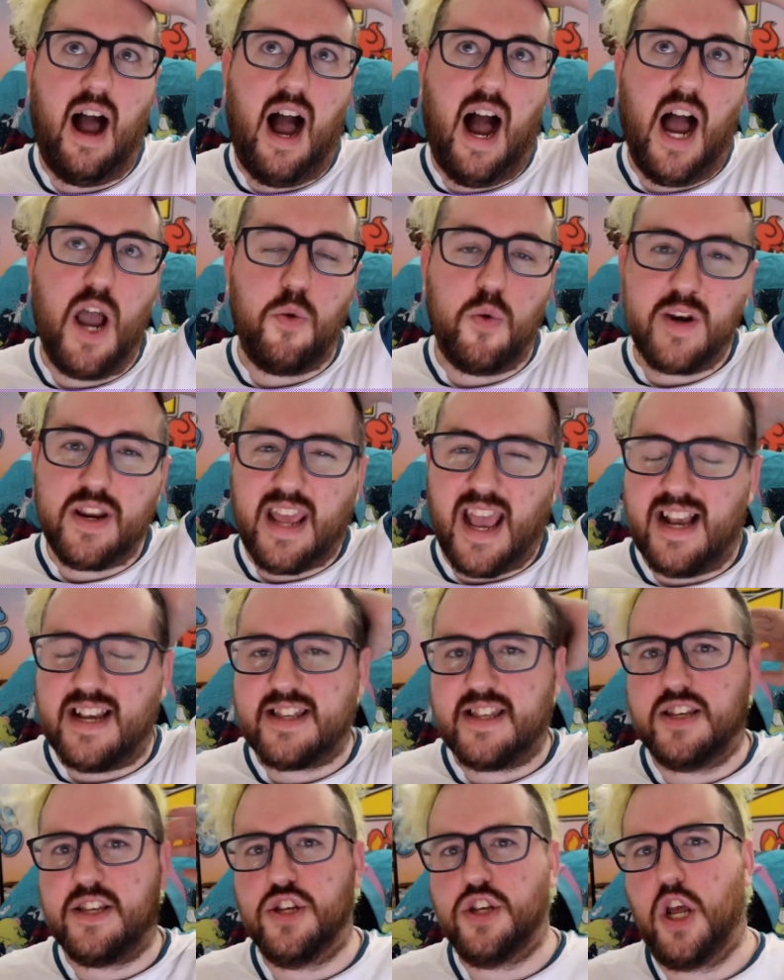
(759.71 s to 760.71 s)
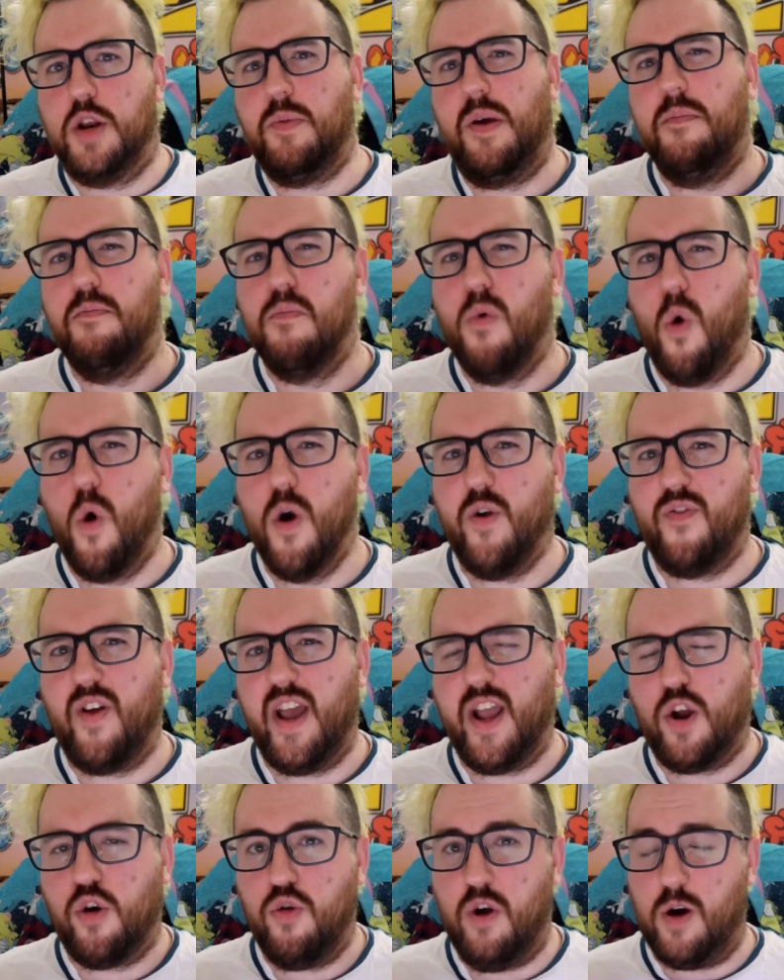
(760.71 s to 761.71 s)
I would guess this is going to be more of
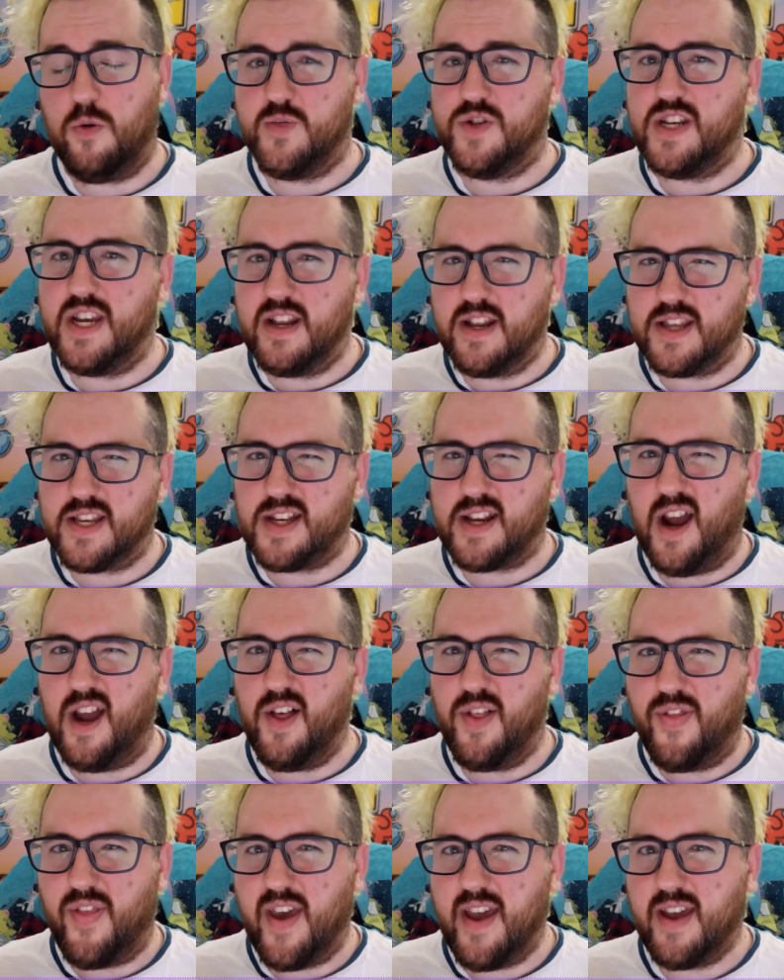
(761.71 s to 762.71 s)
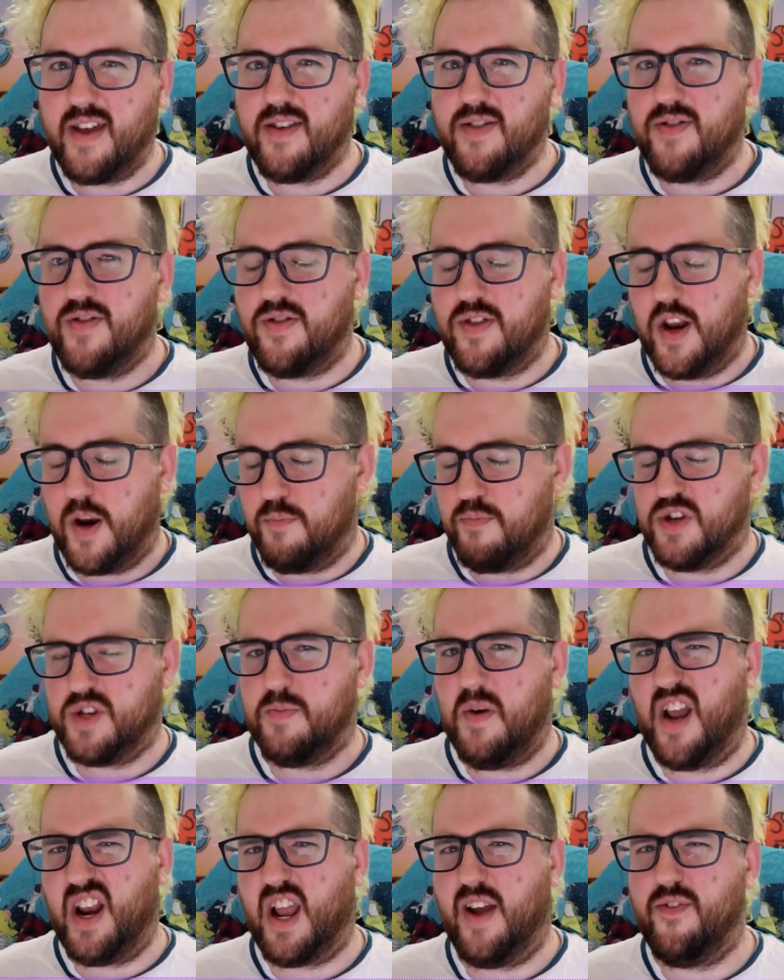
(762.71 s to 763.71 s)
a Crown Zenith style thing than a
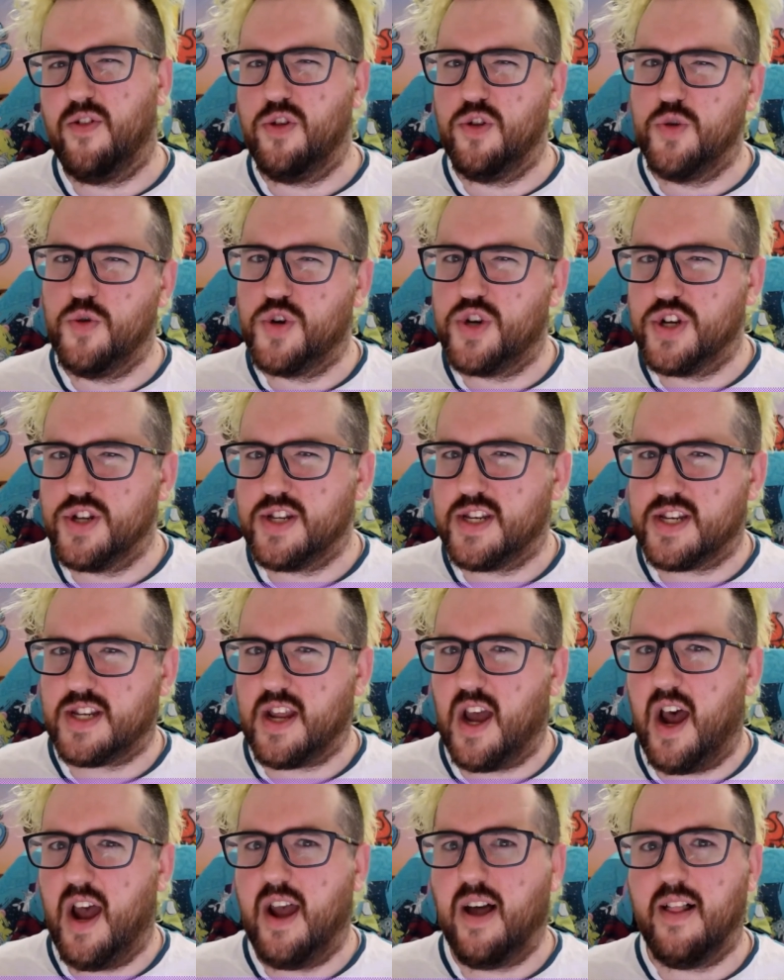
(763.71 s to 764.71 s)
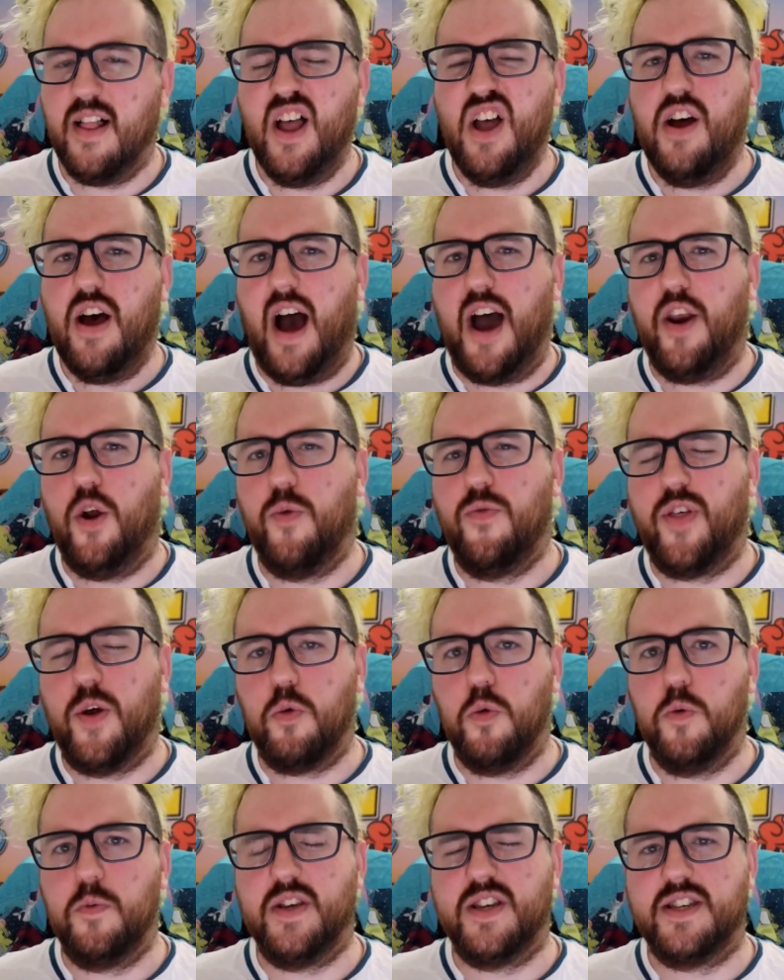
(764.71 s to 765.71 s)
Prismatic Evolution style. I don't
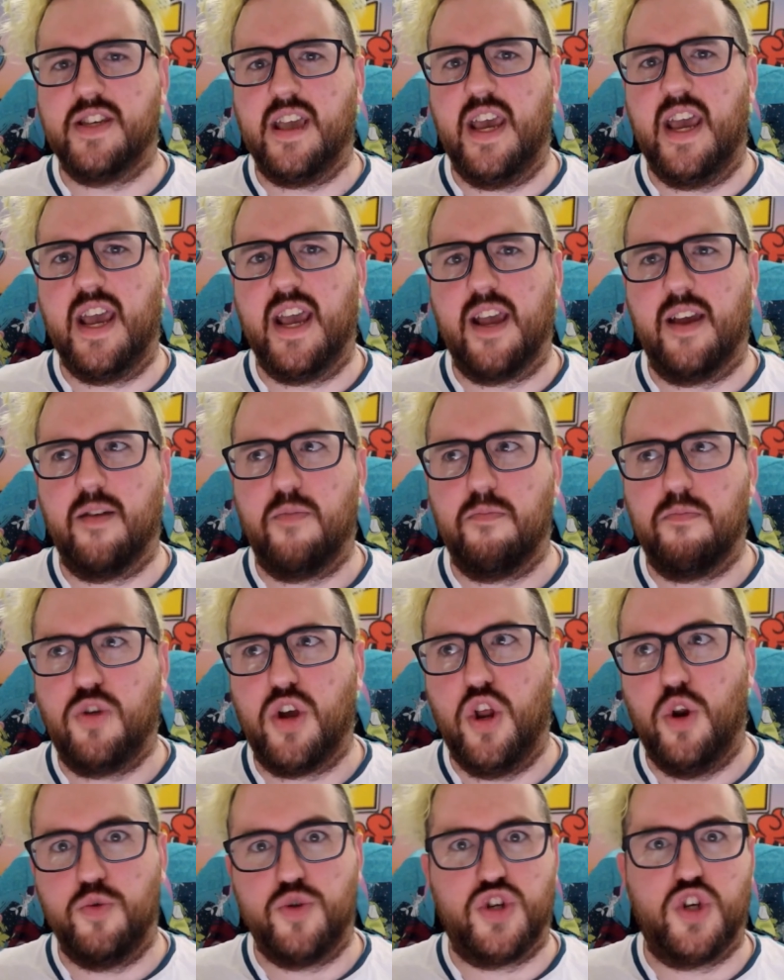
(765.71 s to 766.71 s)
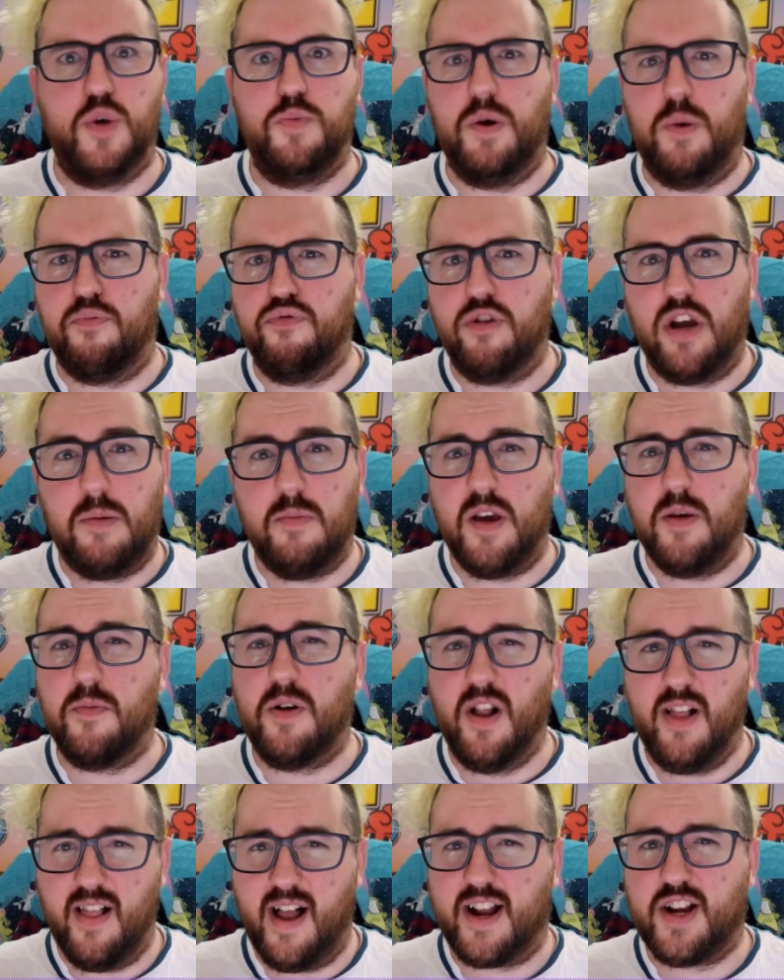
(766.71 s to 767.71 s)
think we'll be seeing, you know, super premium
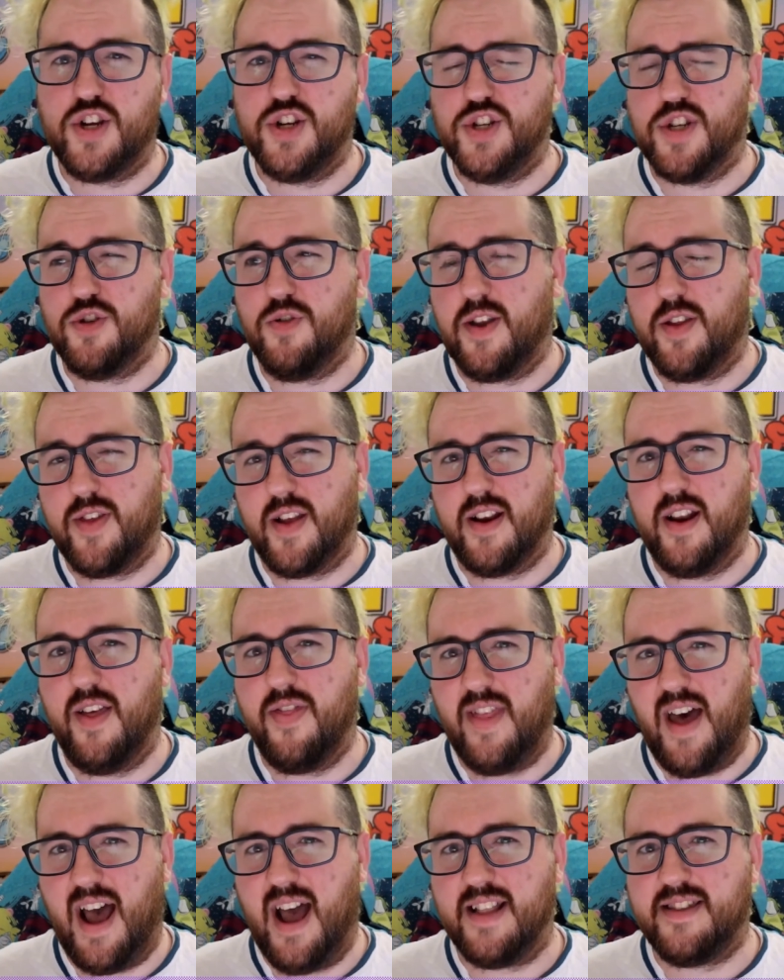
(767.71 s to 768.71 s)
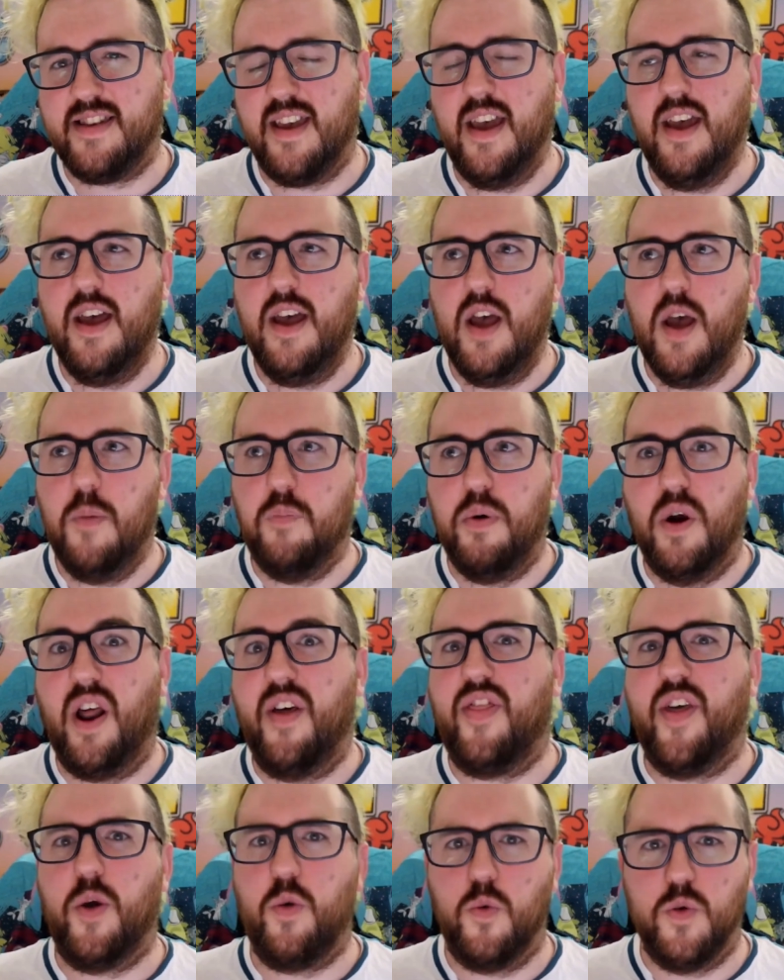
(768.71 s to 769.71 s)
collections or anything like that. But I
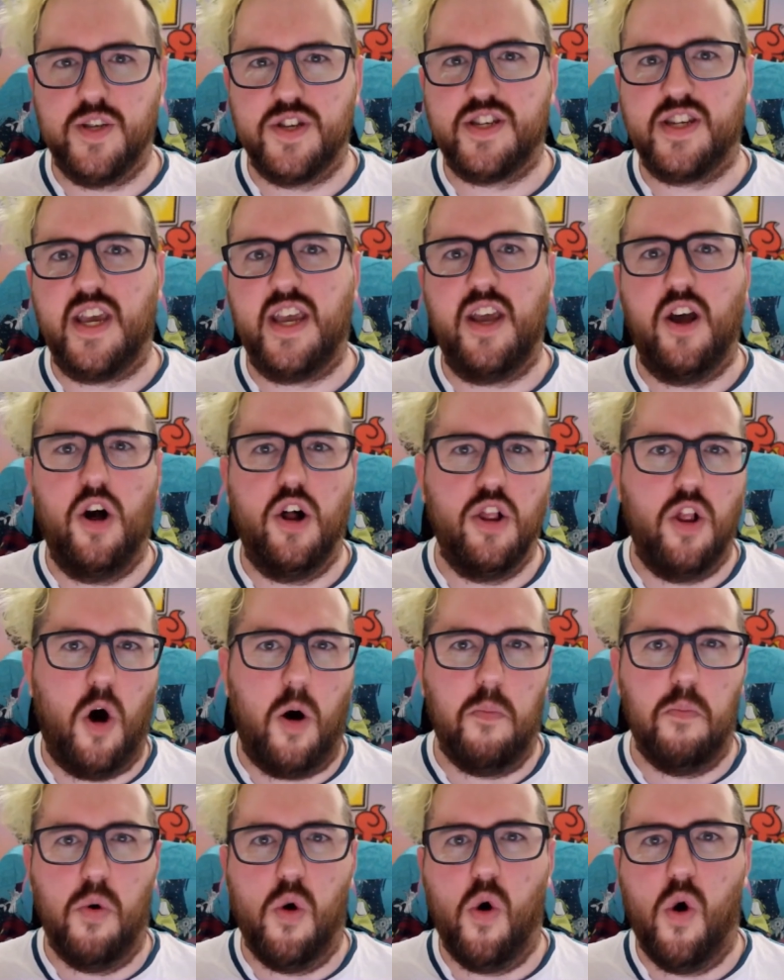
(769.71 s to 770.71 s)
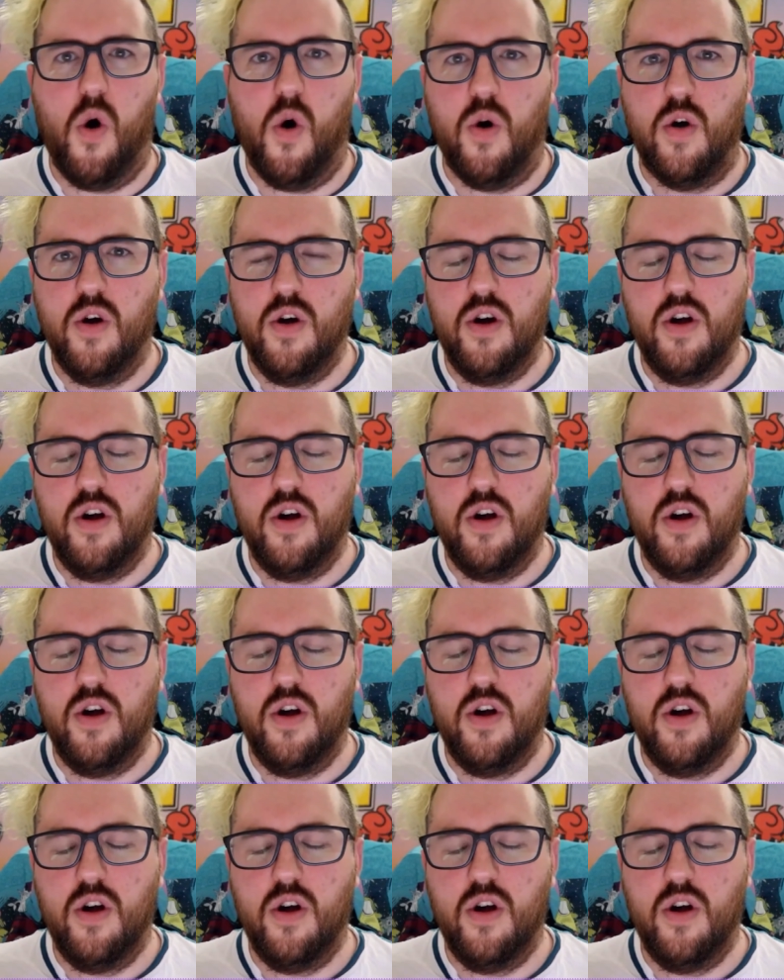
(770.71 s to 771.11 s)
think we'll see a lot more,